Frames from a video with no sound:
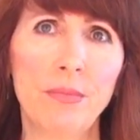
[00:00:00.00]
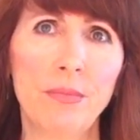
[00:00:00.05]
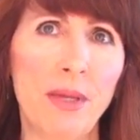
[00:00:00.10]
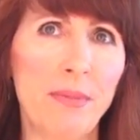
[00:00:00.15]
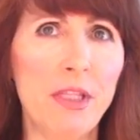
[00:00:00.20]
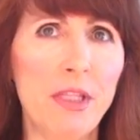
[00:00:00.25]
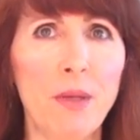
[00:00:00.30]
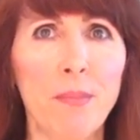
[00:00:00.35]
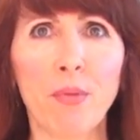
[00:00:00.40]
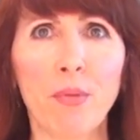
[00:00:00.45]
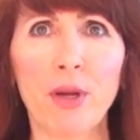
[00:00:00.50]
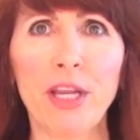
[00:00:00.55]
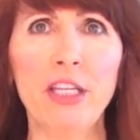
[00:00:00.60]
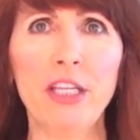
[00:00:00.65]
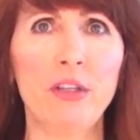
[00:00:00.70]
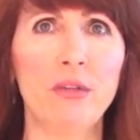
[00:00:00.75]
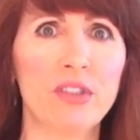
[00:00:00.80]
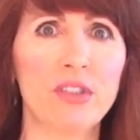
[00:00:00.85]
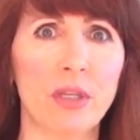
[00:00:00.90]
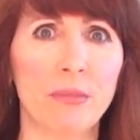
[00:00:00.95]
maybe they're
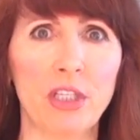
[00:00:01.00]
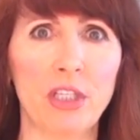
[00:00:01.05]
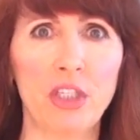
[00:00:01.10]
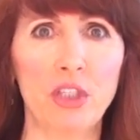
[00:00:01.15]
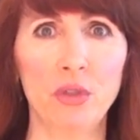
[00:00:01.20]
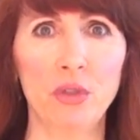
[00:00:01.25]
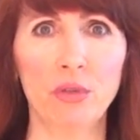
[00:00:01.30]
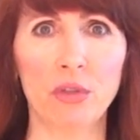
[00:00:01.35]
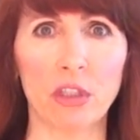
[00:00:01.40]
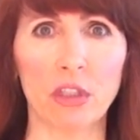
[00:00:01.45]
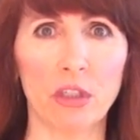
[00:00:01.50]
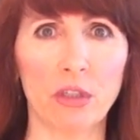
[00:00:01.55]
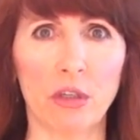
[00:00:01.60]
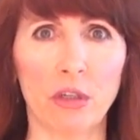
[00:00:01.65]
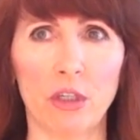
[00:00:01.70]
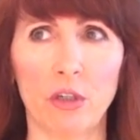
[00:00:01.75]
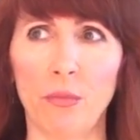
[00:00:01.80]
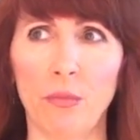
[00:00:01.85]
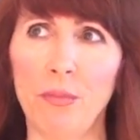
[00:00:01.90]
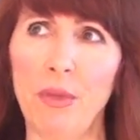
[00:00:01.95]
bringing you something new to
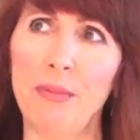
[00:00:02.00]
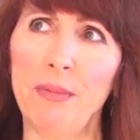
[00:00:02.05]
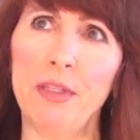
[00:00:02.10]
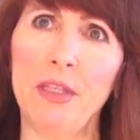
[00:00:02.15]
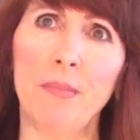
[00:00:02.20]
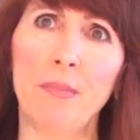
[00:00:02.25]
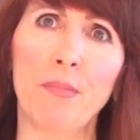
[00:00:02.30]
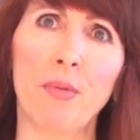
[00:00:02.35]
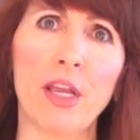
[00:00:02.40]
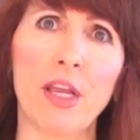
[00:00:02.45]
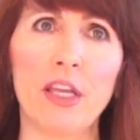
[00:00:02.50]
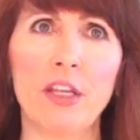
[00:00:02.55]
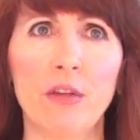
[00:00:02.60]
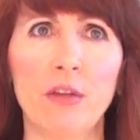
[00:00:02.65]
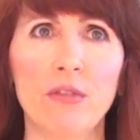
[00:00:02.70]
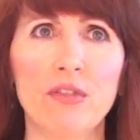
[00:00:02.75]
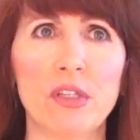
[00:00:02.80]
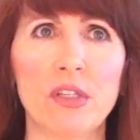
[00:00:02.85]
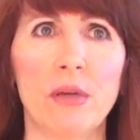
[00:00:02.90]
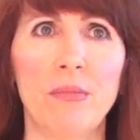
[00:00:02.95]
learn, or maybe they're bringing
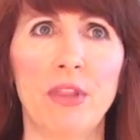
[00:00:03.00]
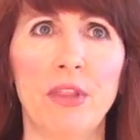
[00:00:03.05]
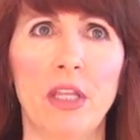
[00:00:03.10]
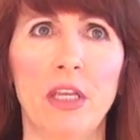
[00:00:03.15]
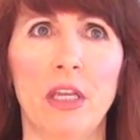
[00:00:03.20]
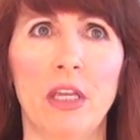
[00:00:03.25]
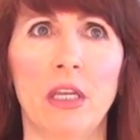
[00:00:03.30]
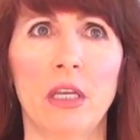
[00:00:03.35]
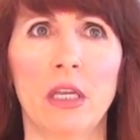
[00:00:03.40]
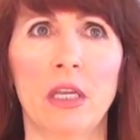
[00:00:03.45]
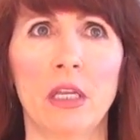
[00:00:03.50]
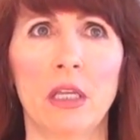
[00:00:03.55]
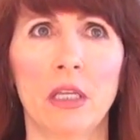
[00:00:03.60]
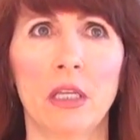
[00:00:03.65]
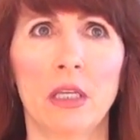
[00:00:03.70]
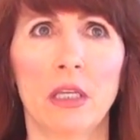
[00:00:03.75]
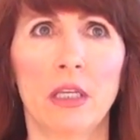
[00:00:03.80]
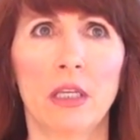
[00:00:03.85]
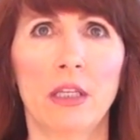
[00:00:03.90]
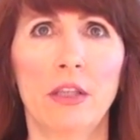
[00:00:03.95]
you something
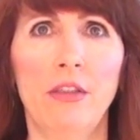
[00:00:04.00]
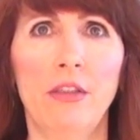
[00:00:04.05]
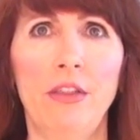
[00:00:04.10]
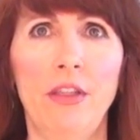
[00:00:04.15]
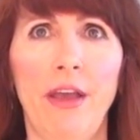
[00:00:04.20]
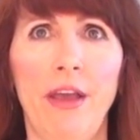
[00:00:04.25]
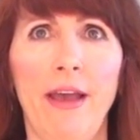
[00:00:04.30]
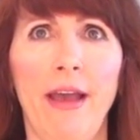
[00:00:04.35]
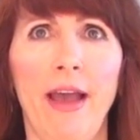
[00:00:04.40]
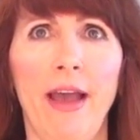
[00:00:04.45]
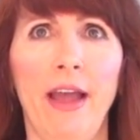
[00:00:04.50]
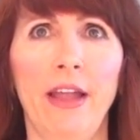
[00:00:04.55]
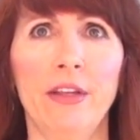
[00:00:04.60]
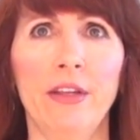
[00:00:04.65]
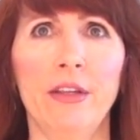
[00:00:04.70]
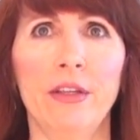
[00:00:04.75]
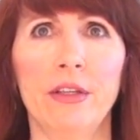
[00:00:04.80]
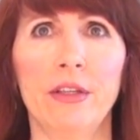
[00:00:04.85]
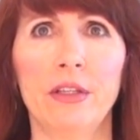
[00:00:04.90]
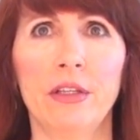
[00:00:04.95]
that